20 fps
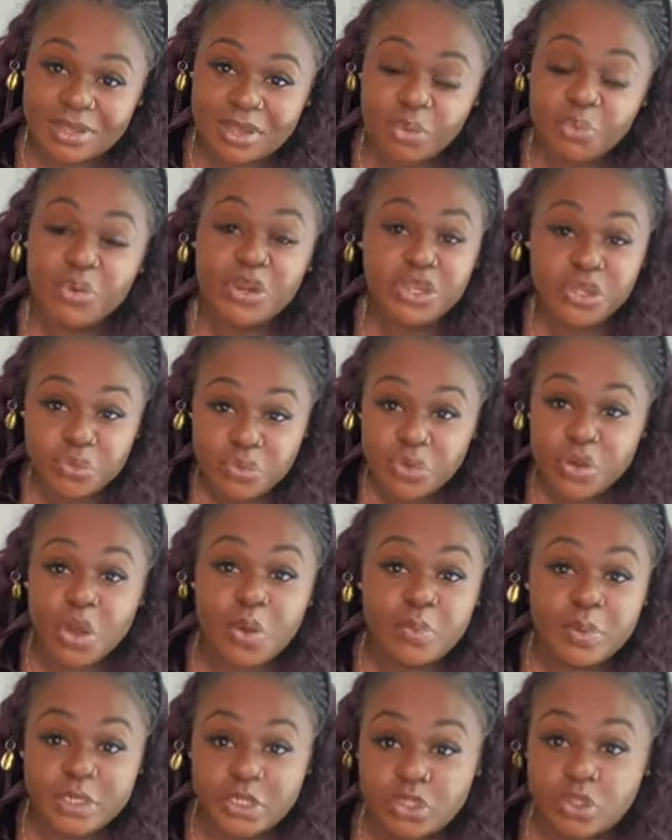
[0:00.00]
When you know
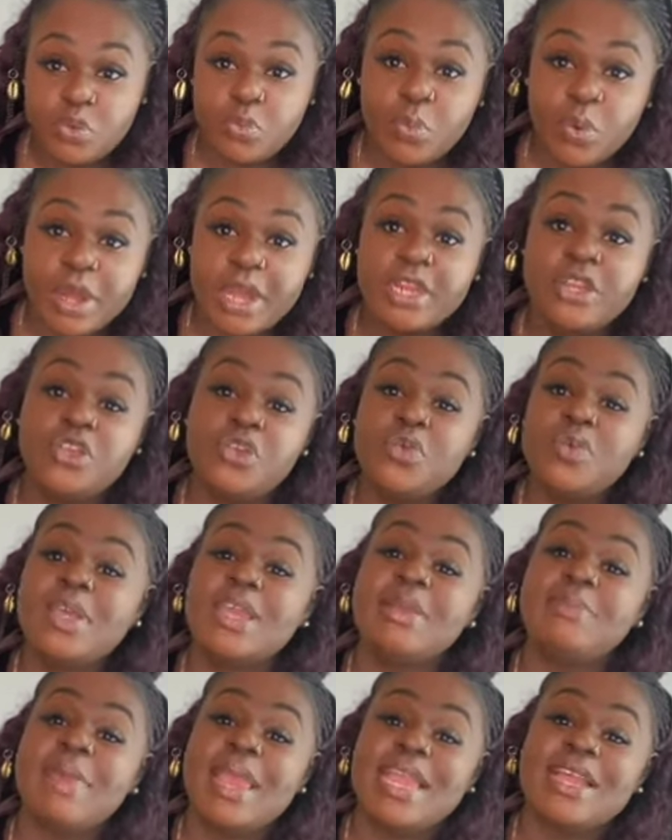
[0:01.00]
what you want, you
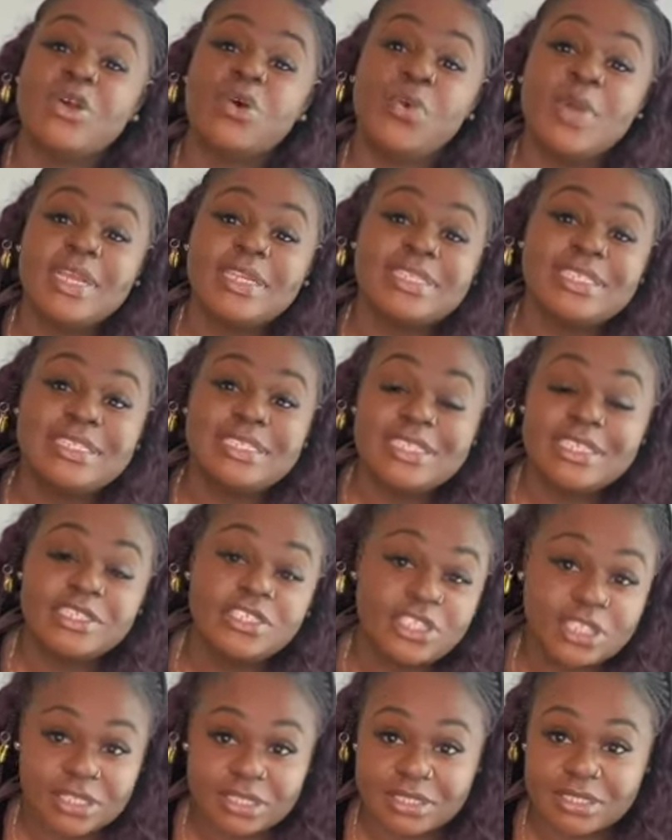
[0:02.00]
can make quick
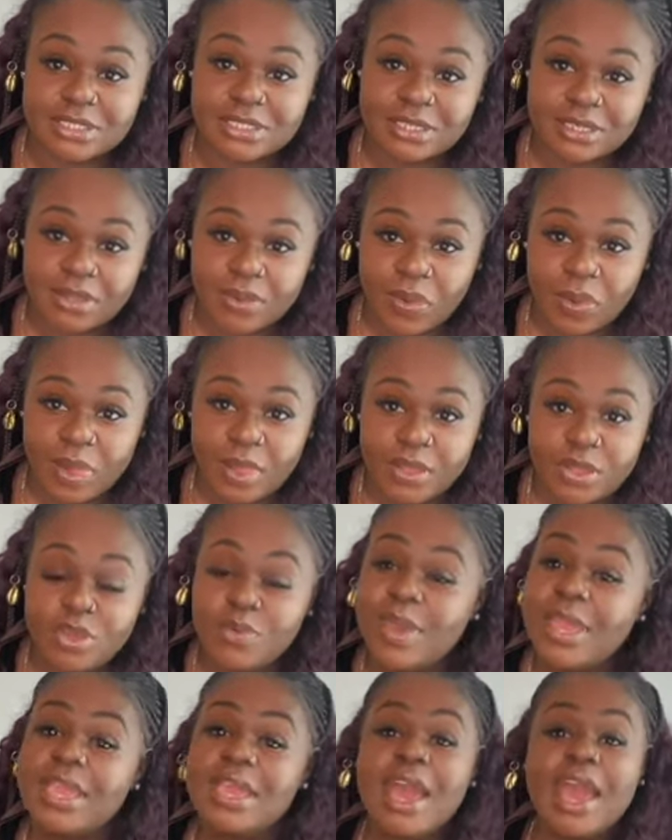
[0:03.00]
decisions. You
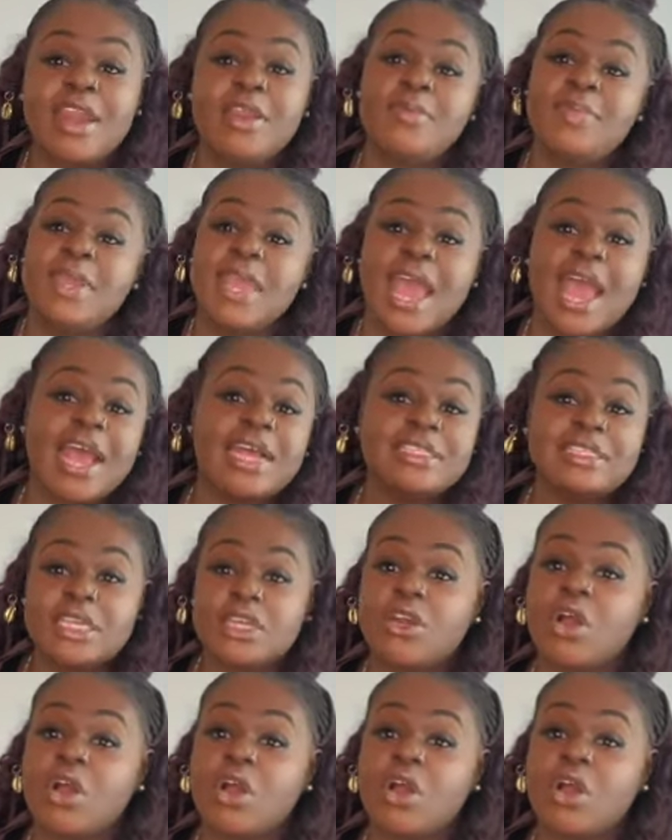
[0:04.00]
ain't gotta be asking